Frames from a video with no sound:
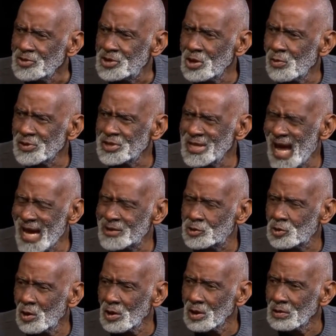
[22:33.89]
She was
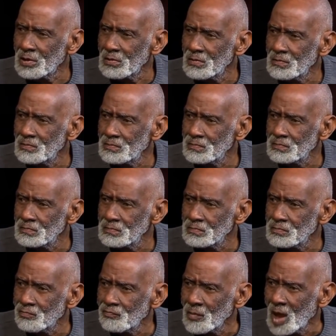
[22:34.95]
natural.
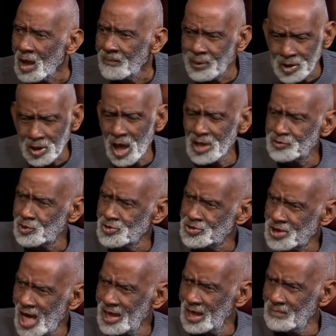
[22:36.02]
Because to
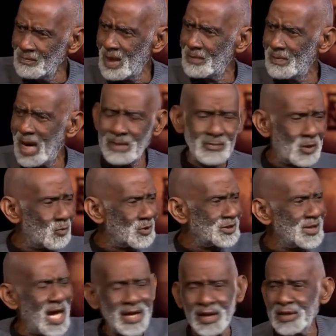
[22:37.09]
say that my mama was
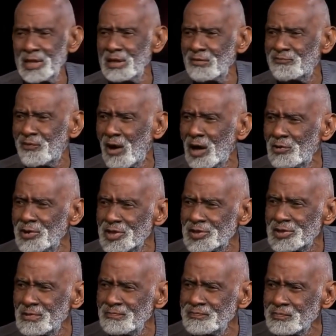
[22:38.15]
naked in the
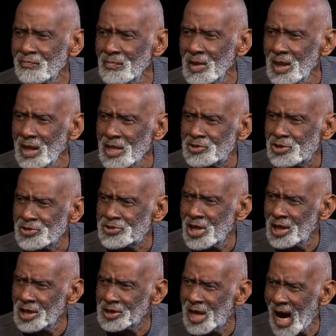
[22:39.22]
forest is to
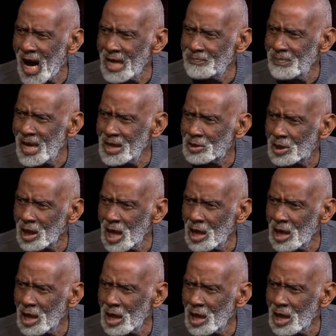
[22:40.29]
say that God made